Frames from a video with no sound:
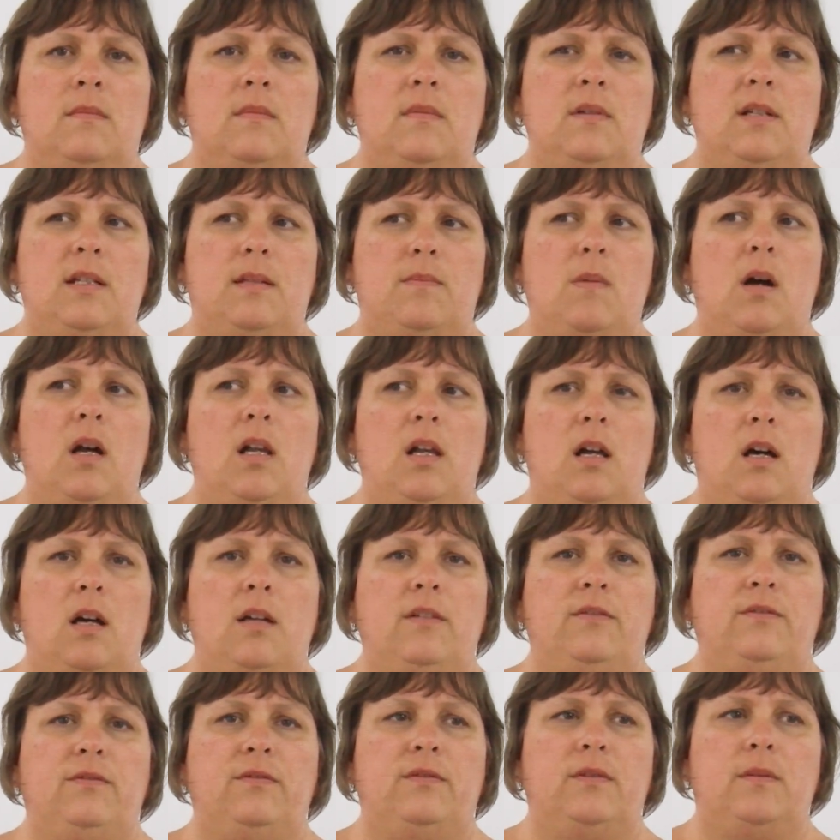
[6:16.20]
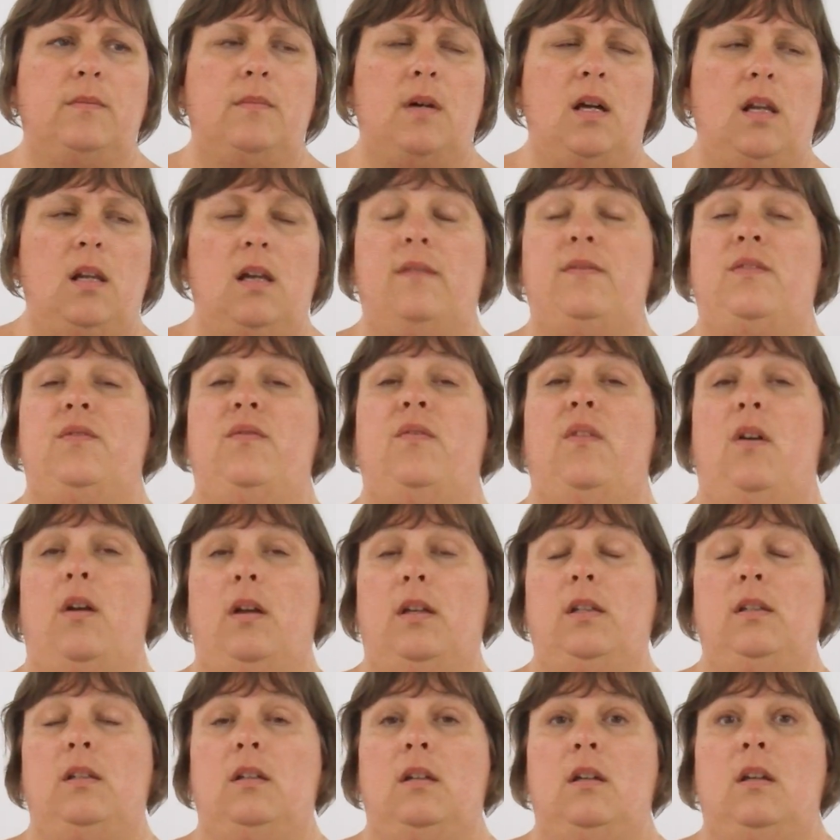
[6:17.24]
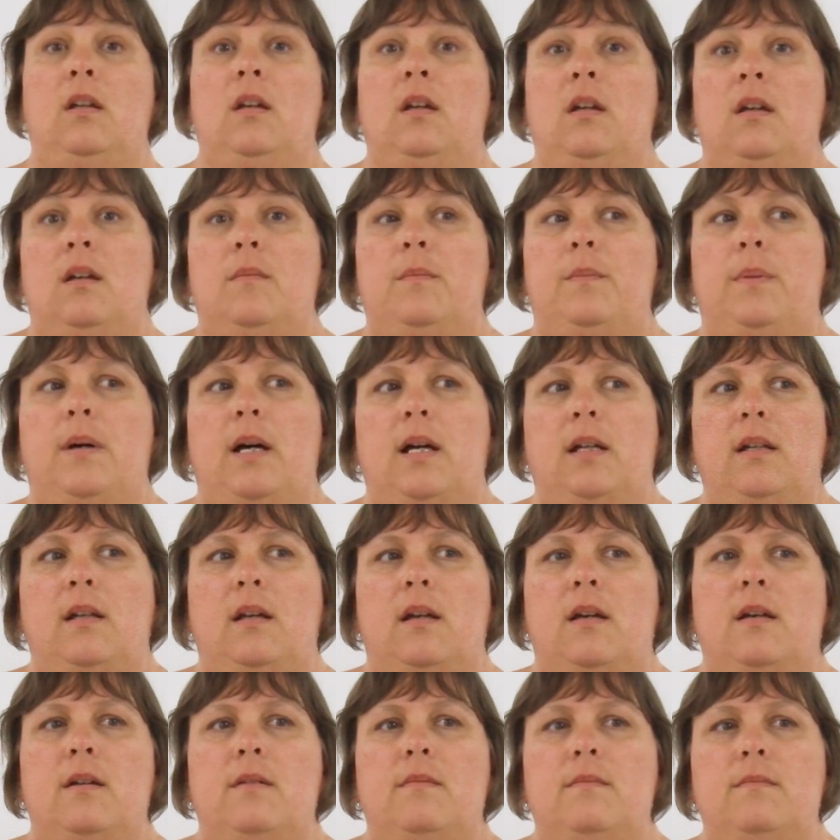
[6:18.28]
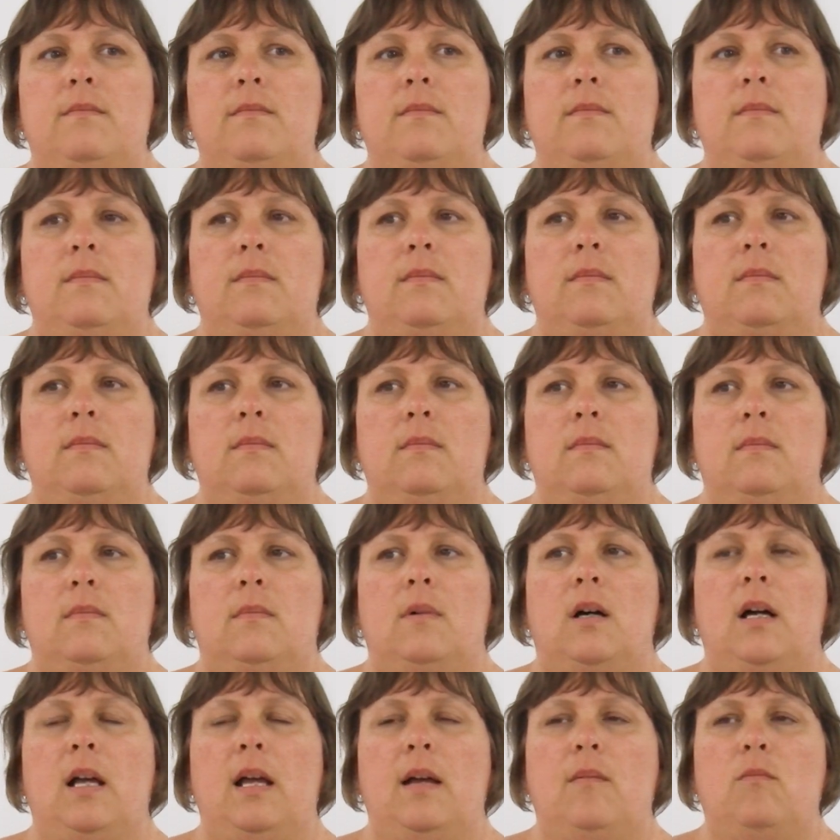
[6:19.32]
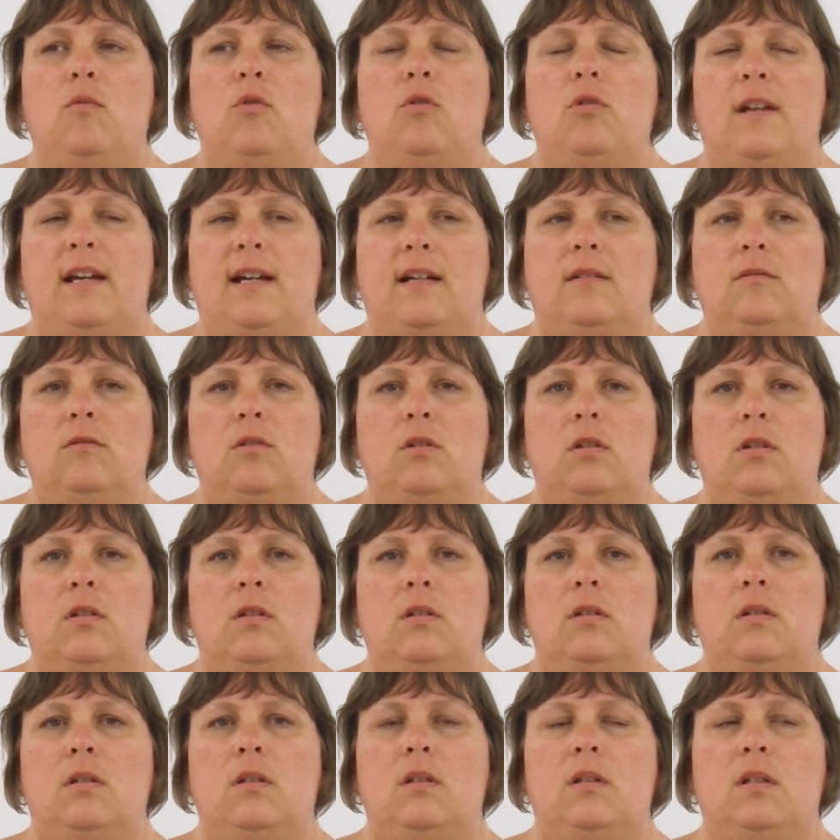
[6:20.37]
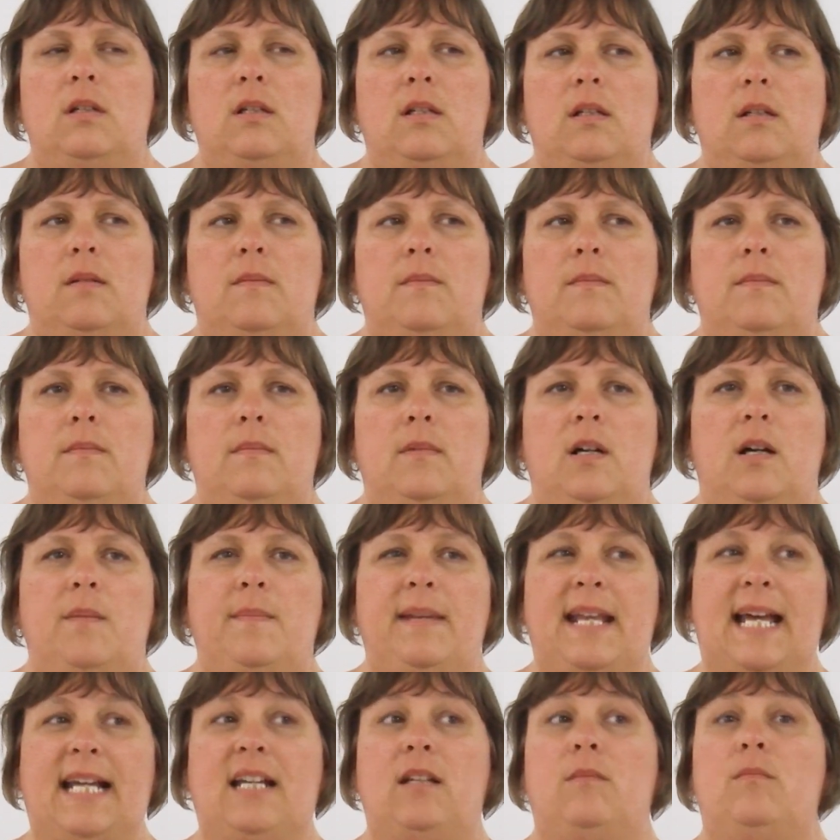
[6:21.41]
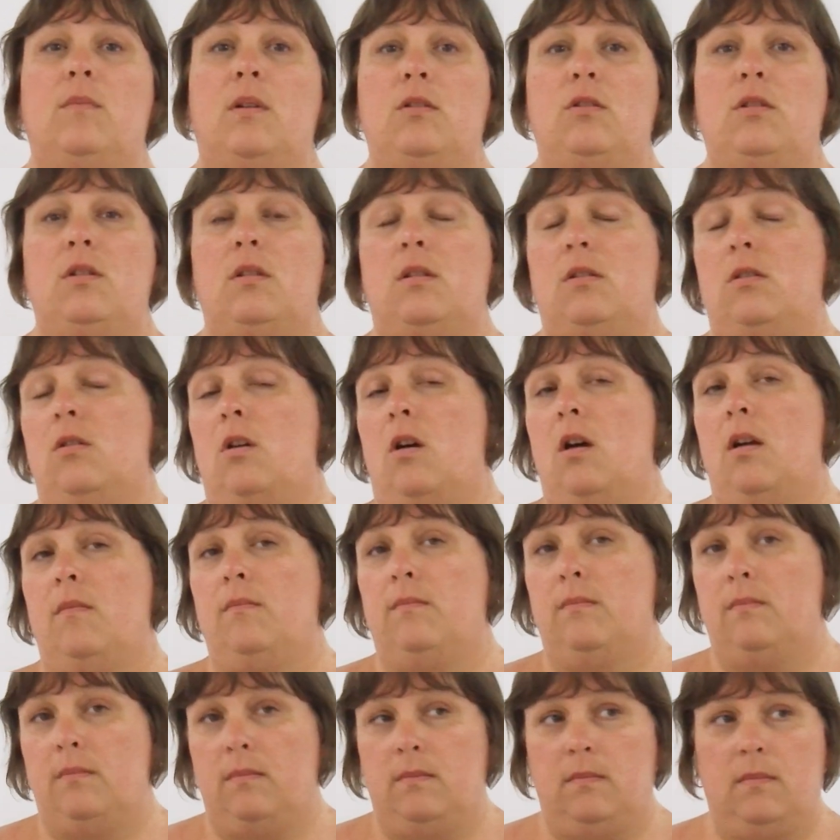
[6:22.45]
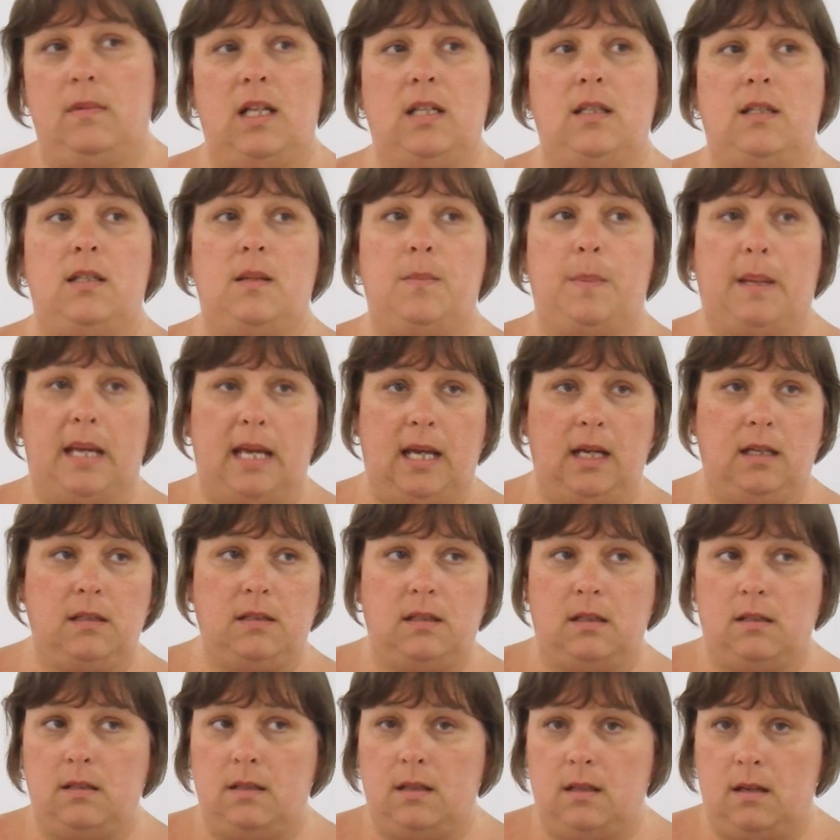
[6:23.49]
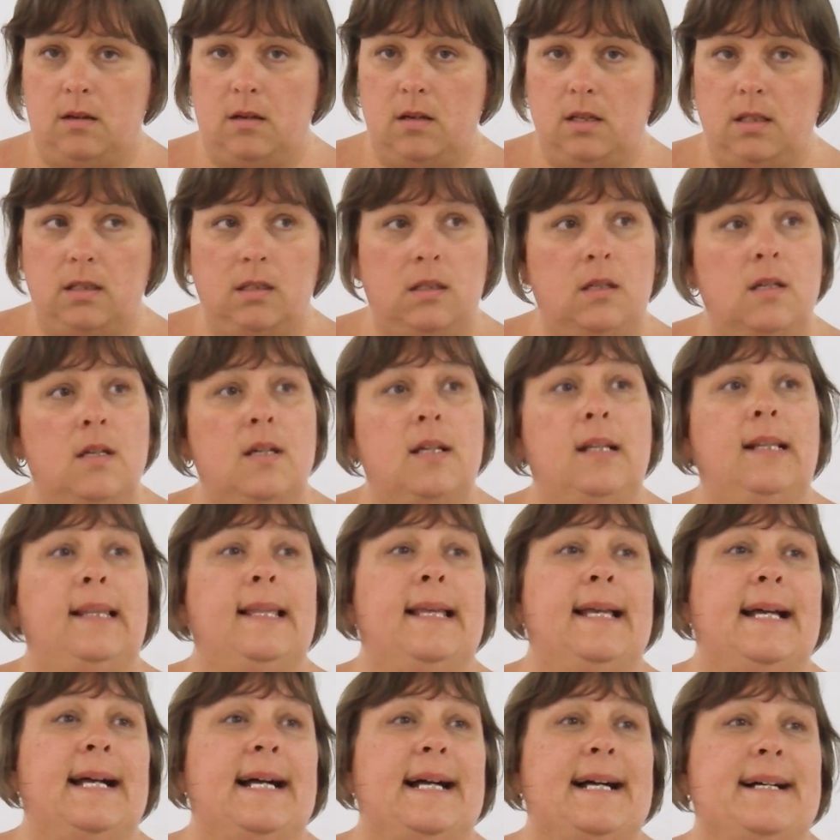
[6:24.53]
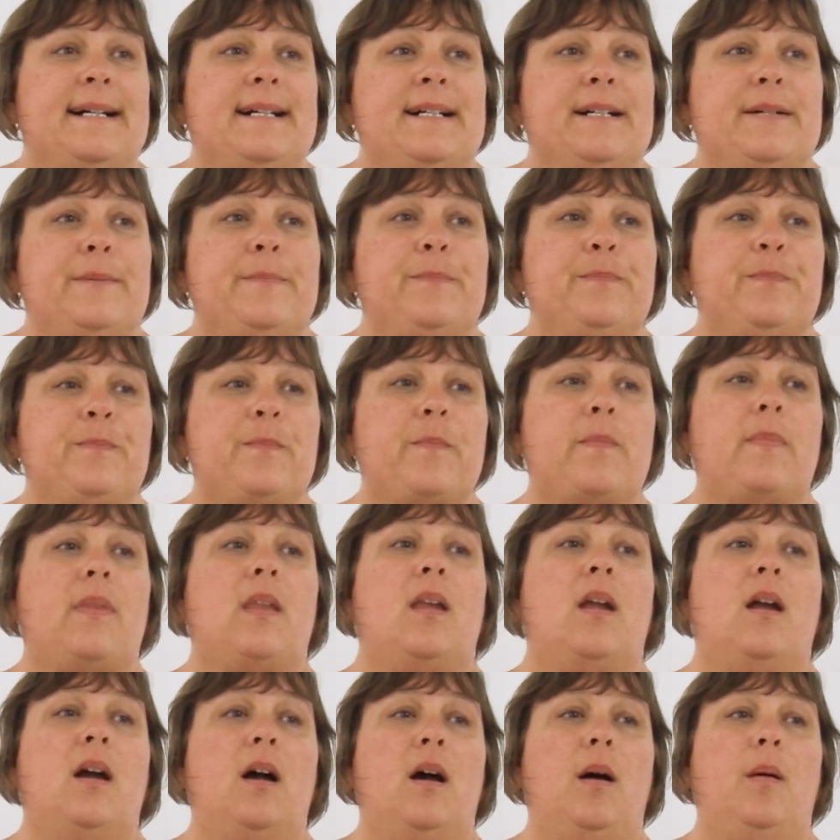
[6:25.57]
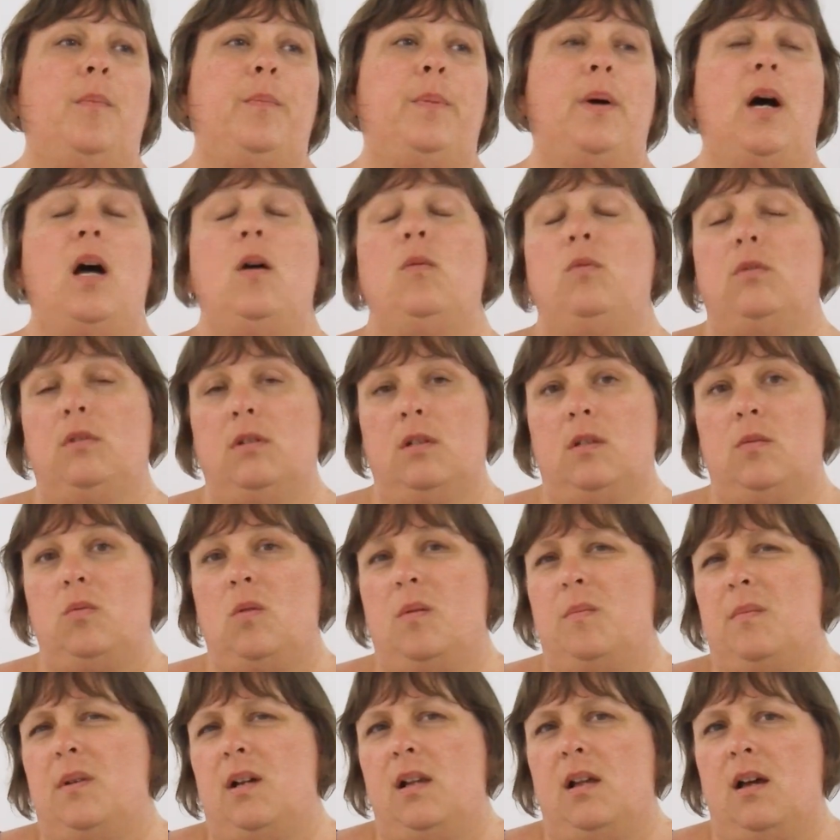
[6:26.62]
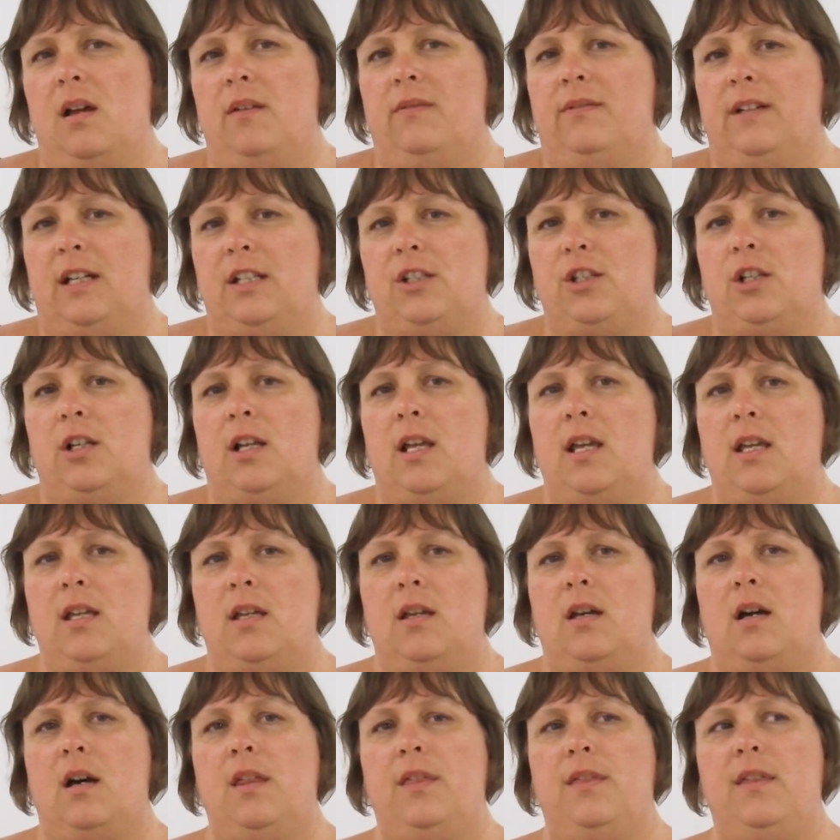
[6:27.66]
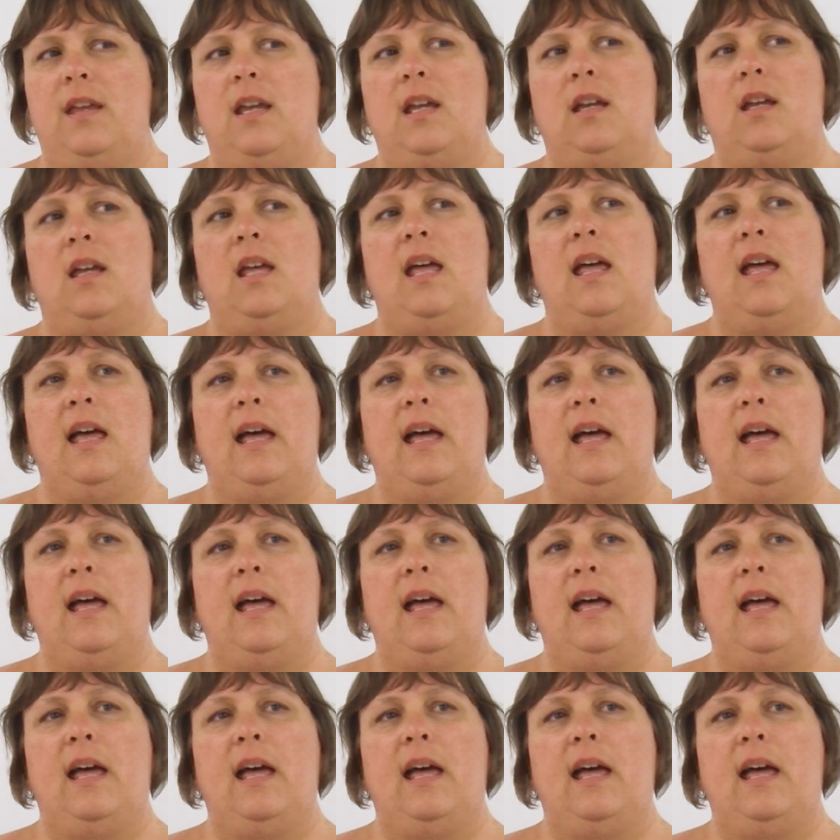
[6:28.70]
It's my life, and my life's fine, but I am worn out. I'm knackered most of the time, hence the bags under the eyes. But I wouldn't swap my life, actually. I think